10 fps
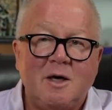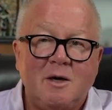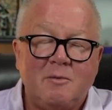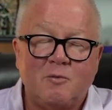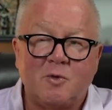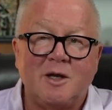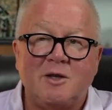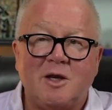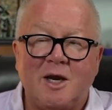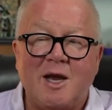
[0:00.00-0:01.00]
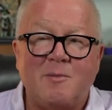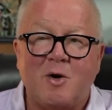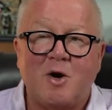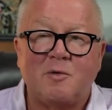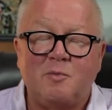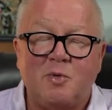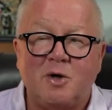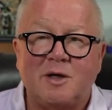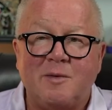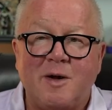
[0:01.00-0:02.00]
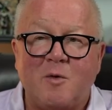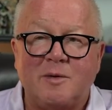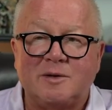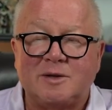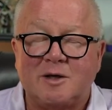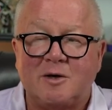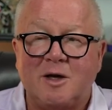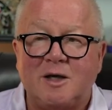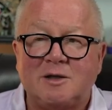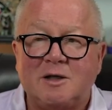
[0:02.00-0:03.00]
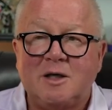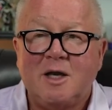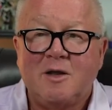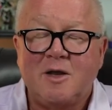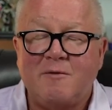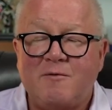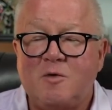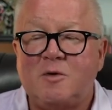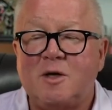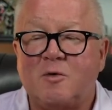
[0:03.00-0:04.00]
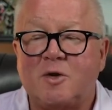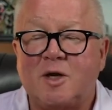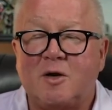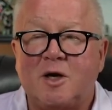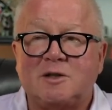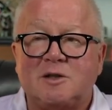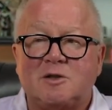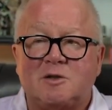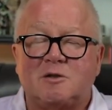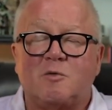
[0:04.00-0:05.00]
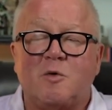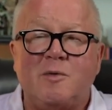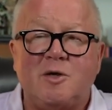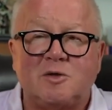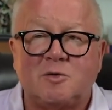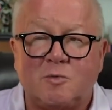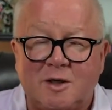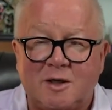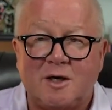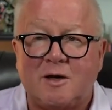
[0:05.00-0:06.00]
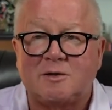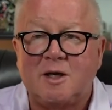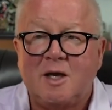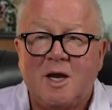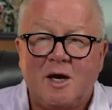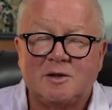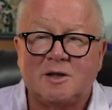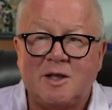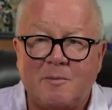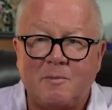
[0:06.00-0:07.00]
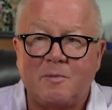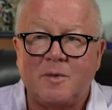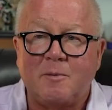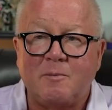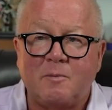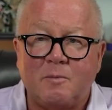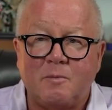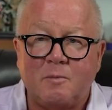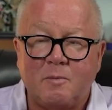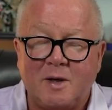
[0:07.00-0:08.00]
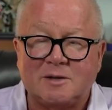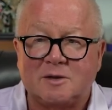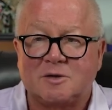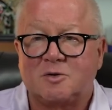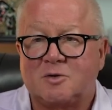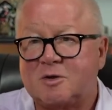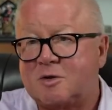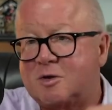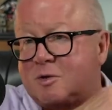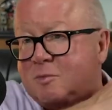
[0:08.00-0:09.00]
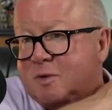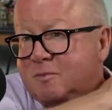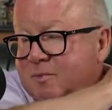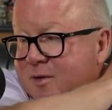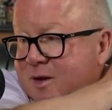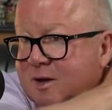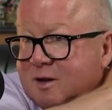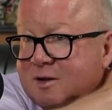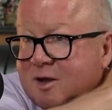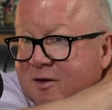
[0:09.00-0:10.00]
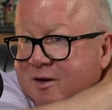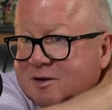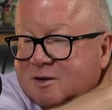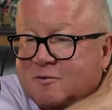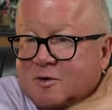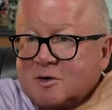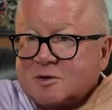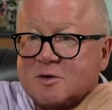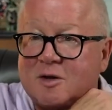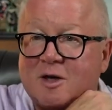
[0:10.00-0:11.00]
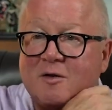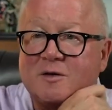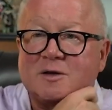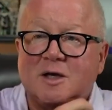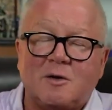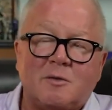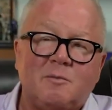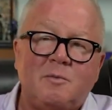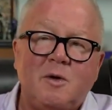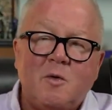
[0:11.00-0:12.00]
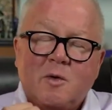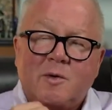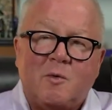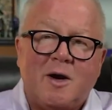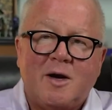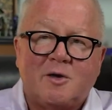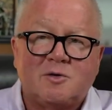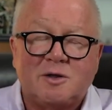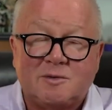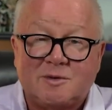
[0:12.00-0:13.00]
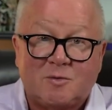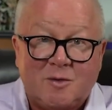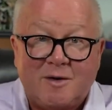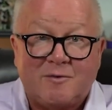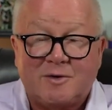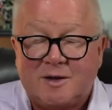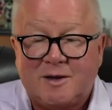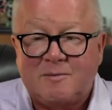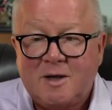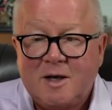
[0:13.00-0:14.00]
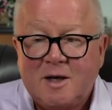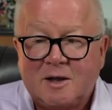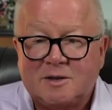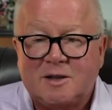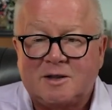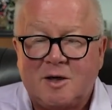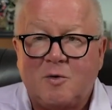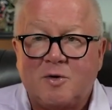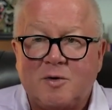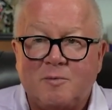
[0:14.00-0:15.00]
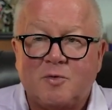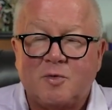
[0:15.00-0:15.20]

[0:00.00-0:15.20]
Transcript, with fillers: Really the landmark book about women's hair loss, that if you deal with hair loss issues for women, you should read it. I was in that plastic surgery group and did all that stuff for years, so I got all these women wanted hair transplants. We never did them because I dealt with them